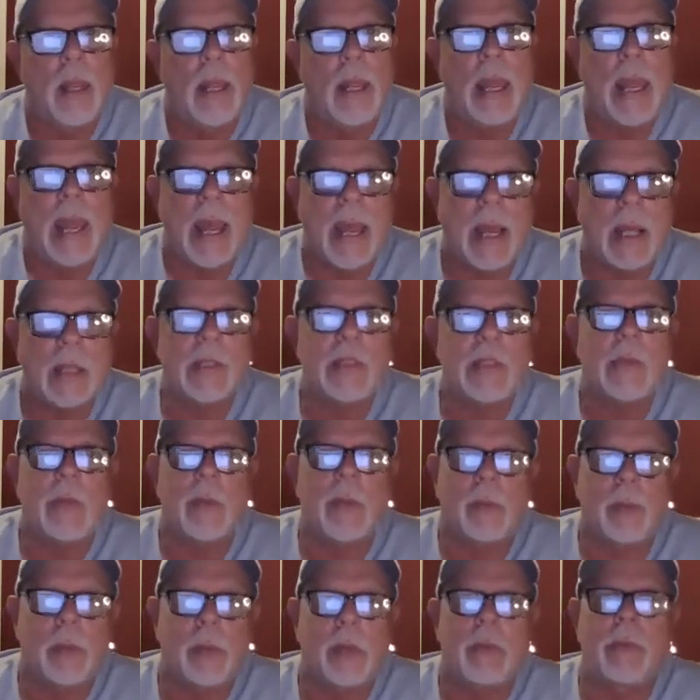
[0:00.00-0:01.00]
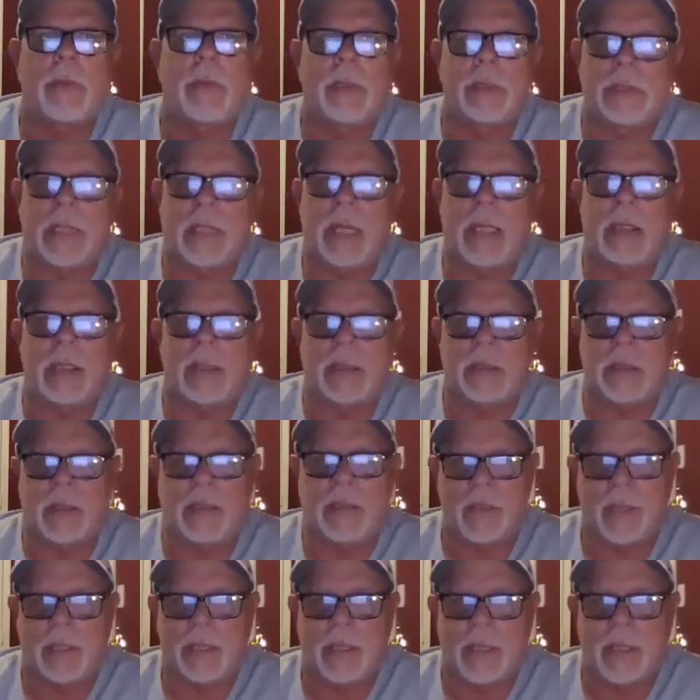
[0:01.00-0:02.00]
How to improve your chances
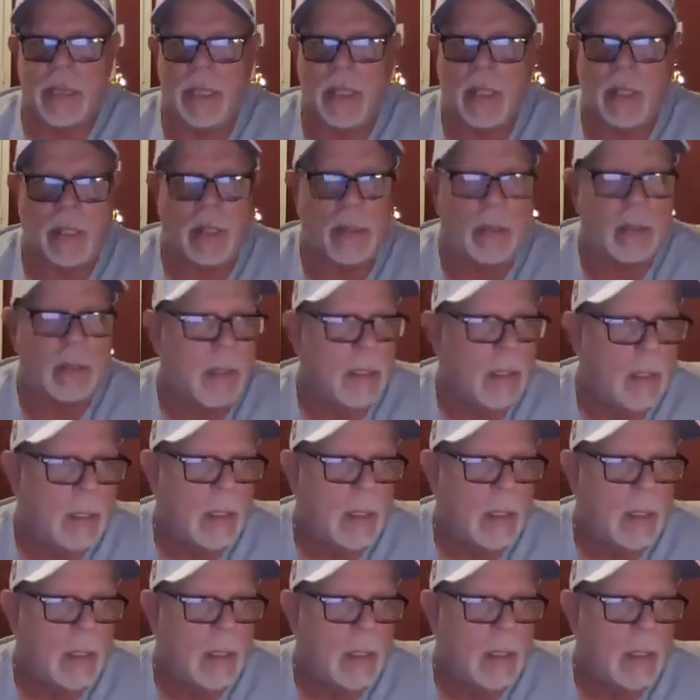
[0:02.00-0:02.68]
of succeeding.